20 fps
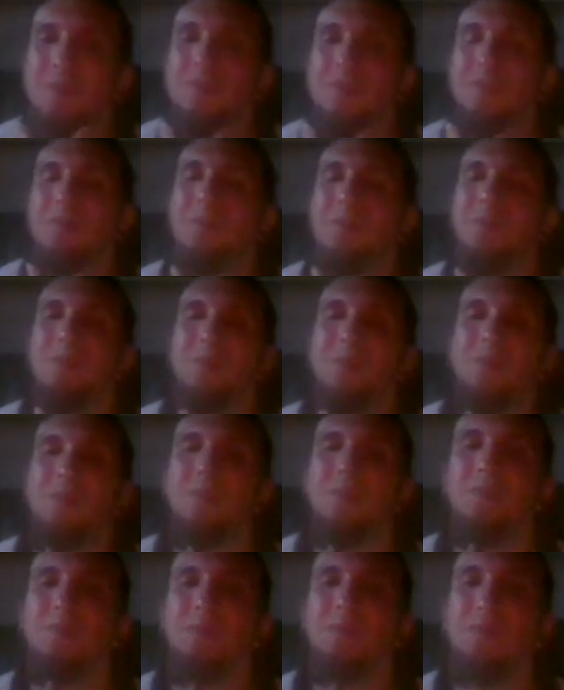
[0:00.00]
I don't,
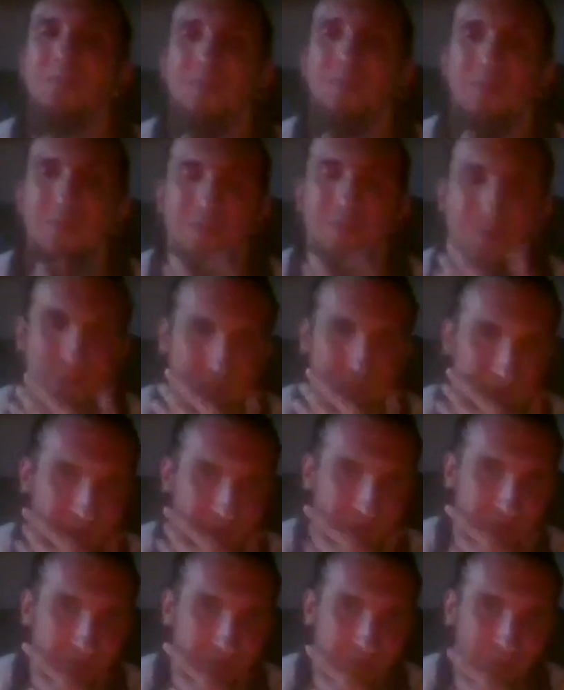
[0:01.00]
I'm not gonna say it.
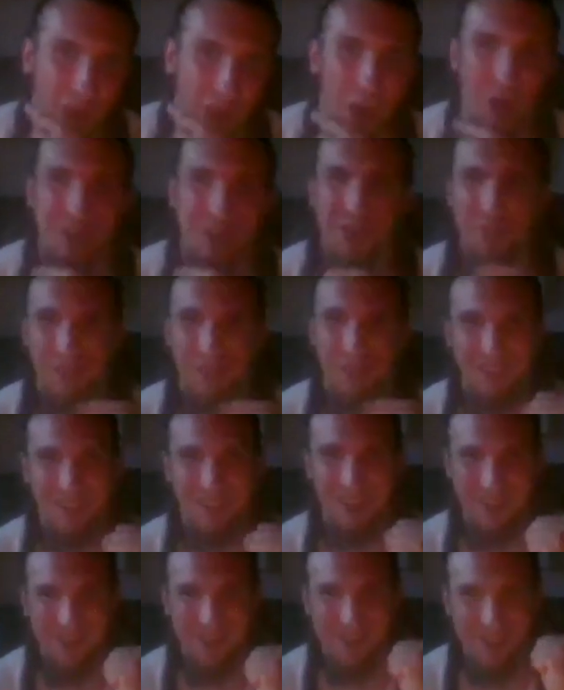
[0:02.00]
Oh, sure
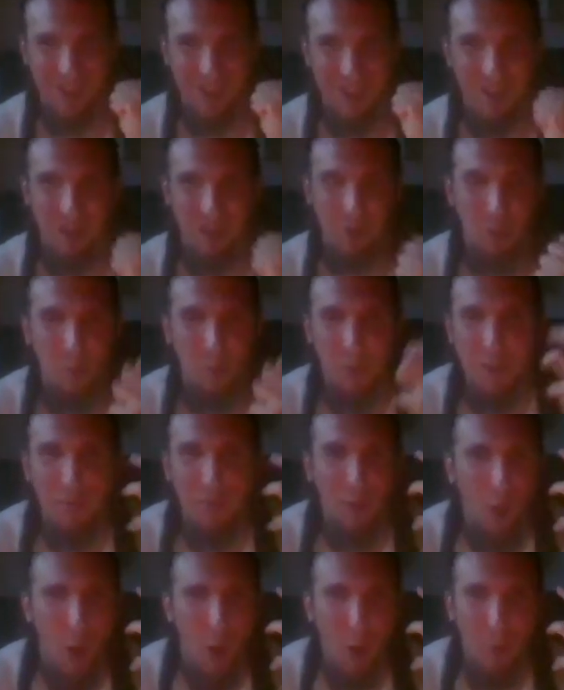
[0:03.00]
the, you know, we've
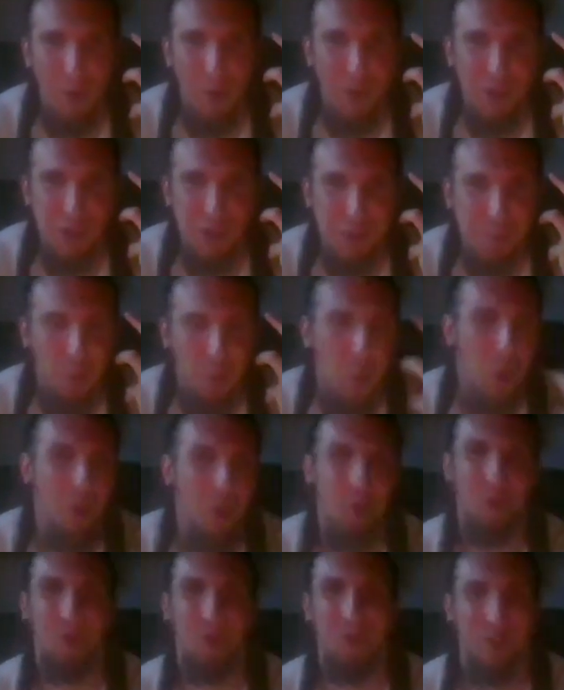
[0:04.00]
already
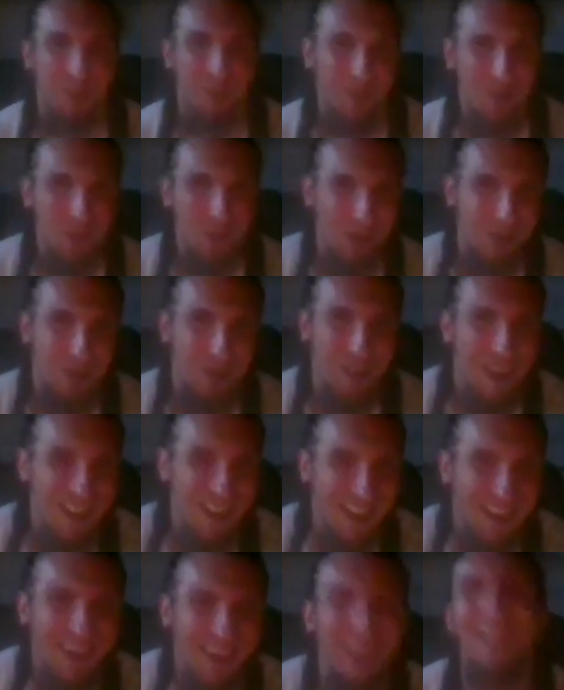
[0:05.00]
spoiled. What
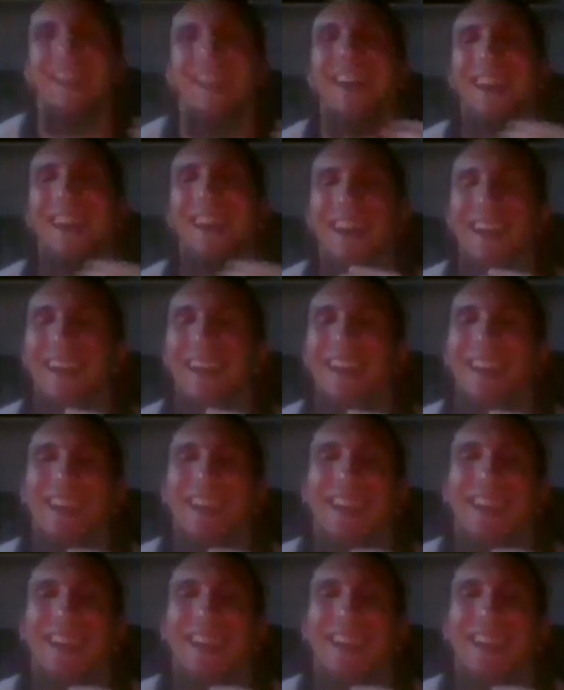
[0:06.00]
the? Uh, we
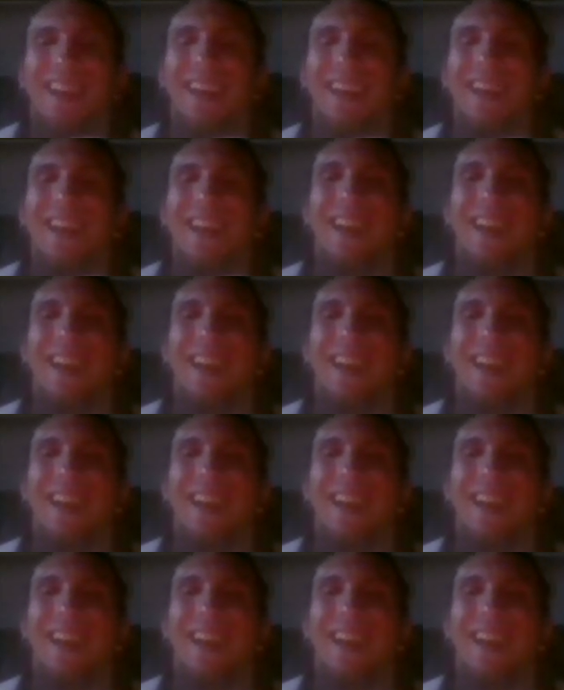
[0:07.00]
have, we have.